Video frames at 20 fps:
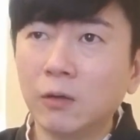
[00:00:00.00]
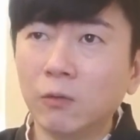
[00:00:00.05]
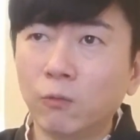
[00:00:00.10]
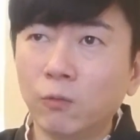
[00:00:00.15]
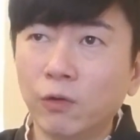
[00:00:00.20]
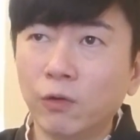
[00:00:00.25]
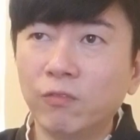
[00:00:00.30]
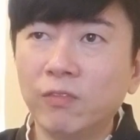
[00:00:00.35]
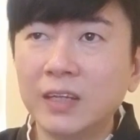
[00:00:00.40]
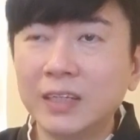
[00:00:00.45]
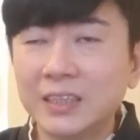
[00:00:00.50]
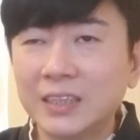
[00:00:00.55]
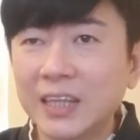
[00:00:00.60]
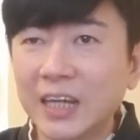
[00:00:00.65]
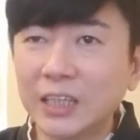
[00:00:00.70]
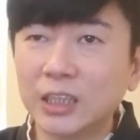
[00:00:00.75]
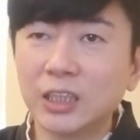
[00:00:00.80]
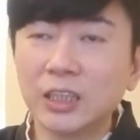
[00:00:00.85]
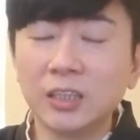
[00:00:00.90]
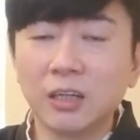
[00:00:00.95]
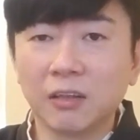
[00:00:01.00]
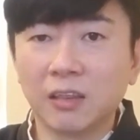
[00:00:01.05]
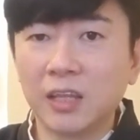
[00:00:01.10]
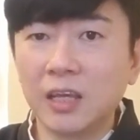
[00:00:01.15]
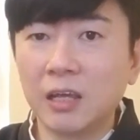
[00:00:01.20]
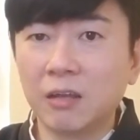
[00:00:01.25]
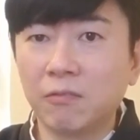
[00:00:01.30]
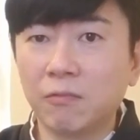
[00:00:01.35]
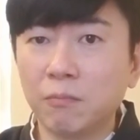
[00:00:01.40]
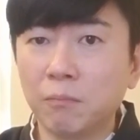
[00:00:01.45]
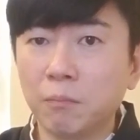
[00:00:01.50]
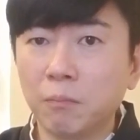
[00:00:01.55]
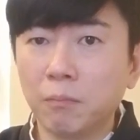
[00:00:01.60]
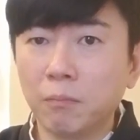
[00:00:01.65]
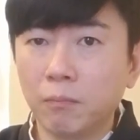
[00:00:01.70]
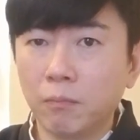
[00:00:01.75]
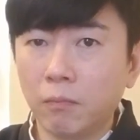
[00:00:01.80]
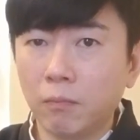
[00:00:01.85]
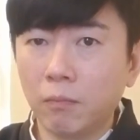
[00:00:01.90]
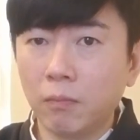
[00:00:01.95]
with this gnashing of teeth
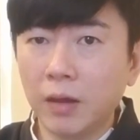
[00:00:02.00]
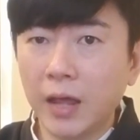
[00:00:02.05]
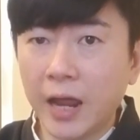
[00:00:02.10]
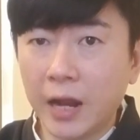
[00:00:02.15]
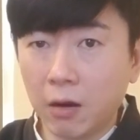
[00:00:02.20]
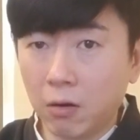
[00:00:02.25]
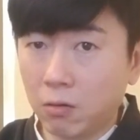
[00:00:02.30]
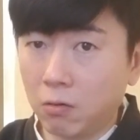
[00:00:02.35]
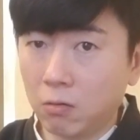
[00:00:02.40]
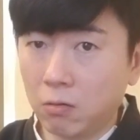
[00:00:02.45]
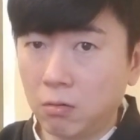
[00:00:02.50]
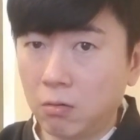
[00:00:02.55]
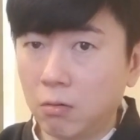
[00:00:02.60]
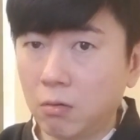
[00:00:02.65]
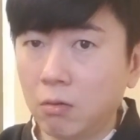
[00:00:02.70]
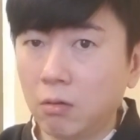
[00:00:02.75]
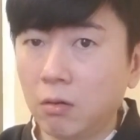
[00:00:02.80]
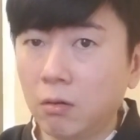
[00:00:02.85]
at all.